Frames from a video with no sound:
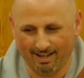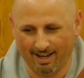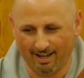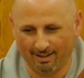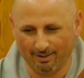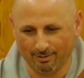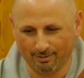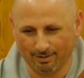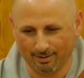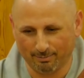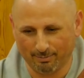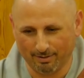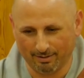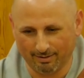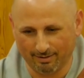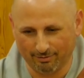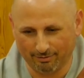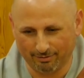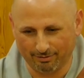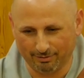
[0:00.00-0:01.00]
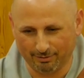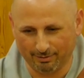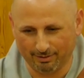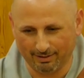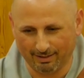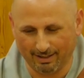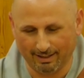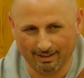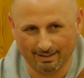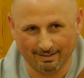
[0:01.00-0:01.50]
I look about the
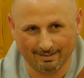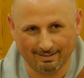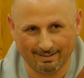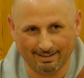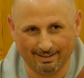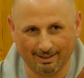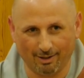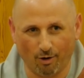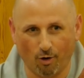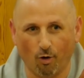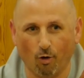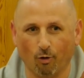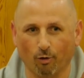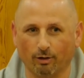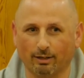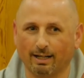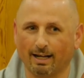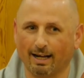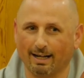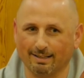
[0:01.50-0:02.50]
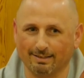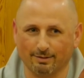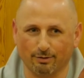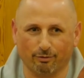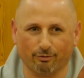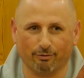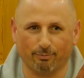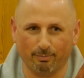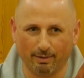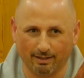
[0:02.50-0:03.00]
food and I see all kinds
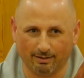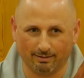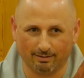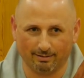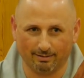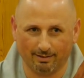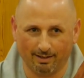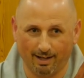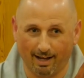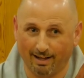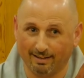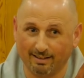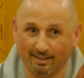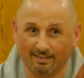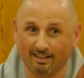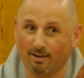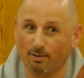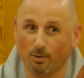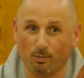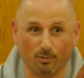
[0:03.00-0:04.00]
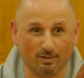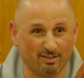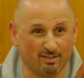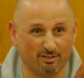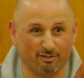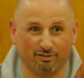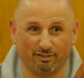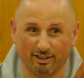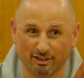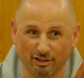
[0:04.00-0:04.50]
of meat. At that time, I was
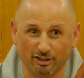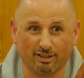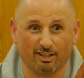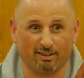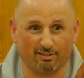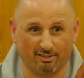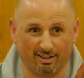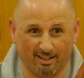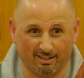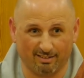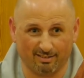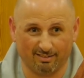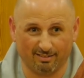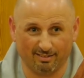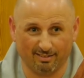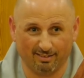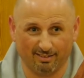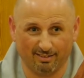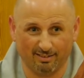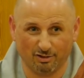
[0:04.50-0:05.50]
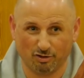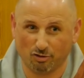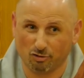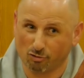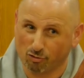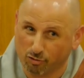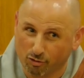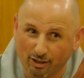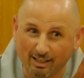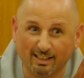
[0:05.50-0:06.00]
vegetarian,
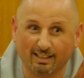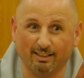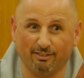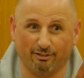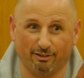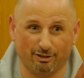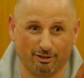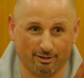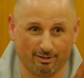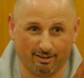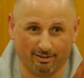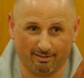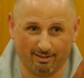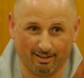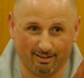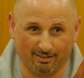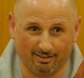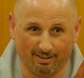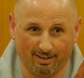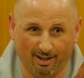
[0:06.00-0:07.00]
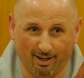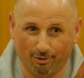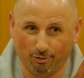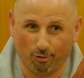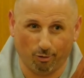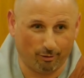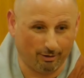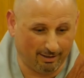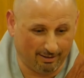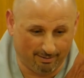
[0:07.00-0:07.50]
strictly vegetarian.
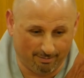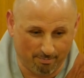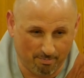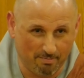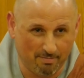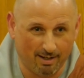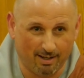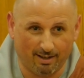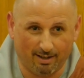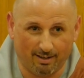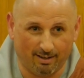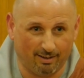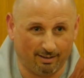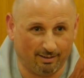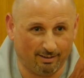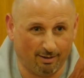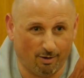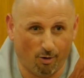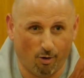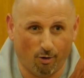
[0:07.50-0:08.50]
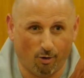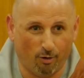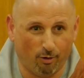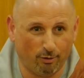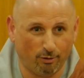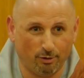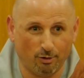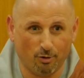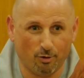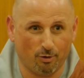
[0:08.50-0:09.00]
Don't eat uh,
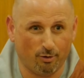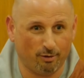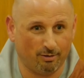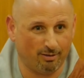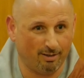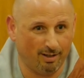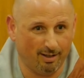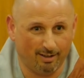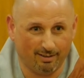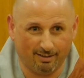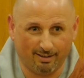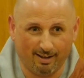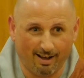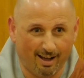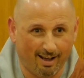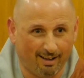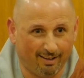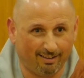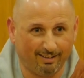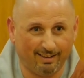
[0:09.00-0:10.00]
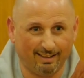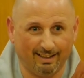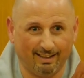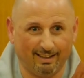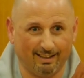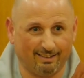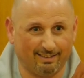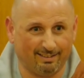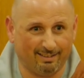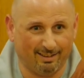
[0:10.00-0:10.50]
onion,
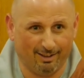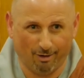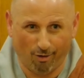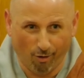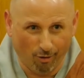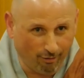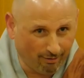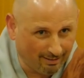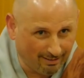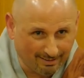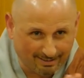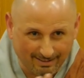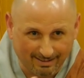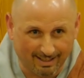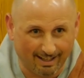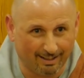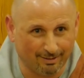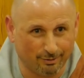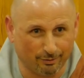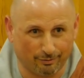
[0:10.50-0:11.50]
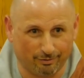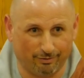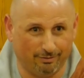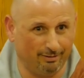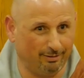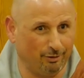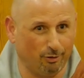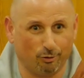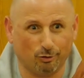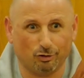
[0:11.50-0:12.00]
garlic, all these kinds of
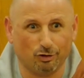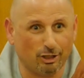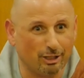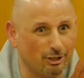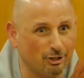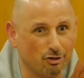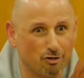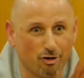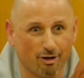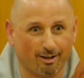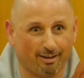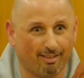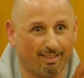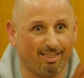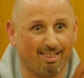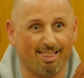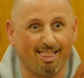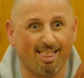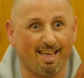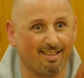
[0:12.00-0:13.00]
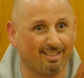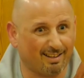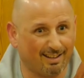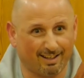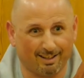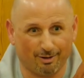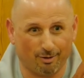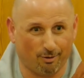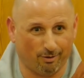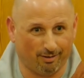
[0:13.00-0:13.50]
no ginger,
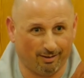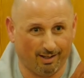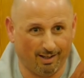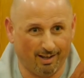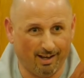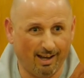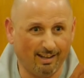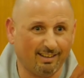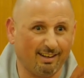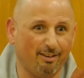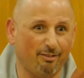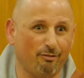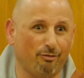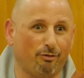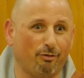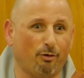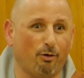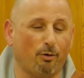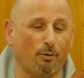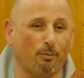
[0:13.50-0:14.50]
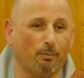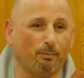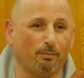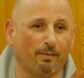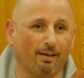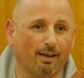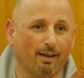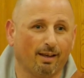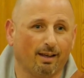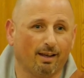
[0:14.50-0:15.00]
nothing at all. I came from
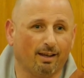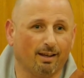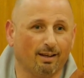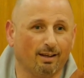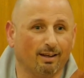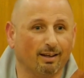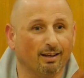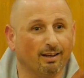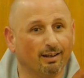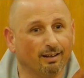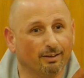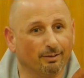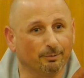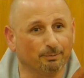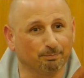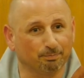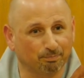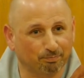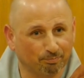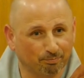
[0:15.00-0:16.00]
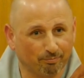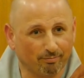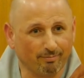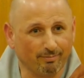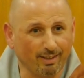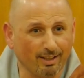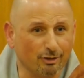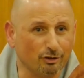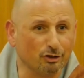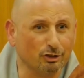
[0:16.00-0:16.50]
um,
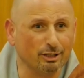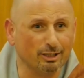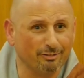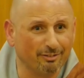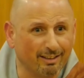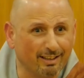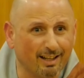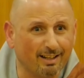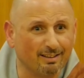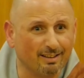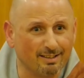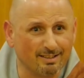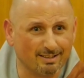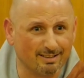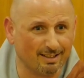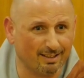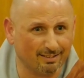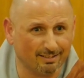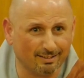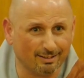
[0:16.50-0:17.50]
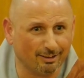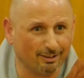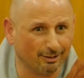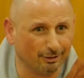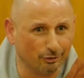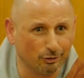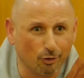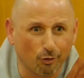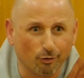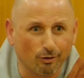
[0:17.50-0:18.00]
Sivananda Center,
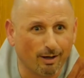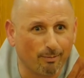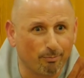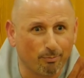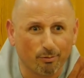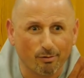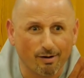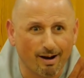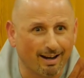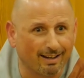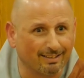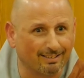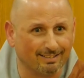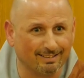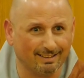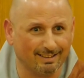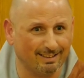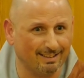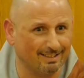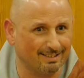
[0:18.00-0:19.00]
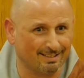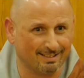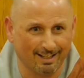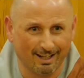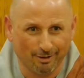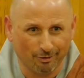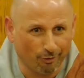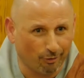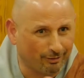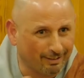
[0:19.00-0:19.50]
yoga practice,
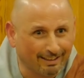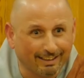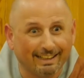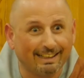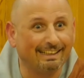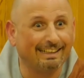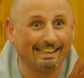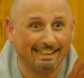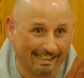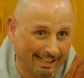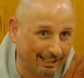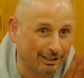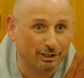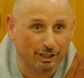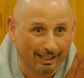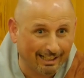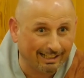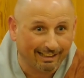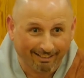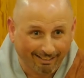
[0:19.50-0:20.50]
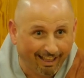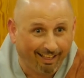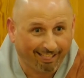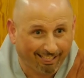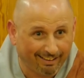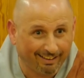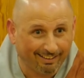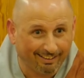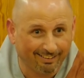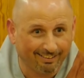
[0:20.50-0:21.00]
nothing eating, actually
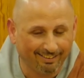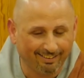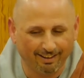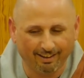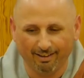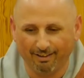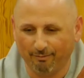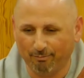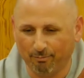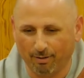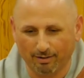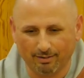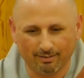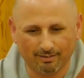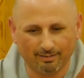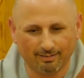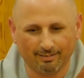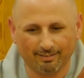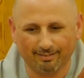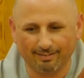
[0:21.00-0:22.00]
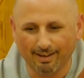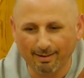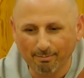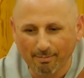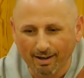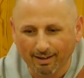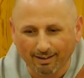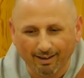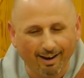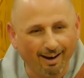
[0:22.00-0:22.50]
nothing, but they
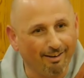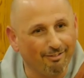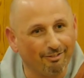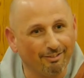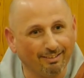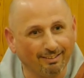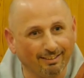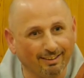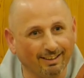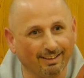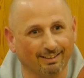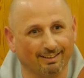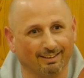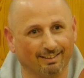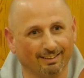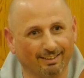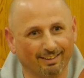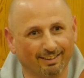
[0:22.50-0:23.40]
make everything.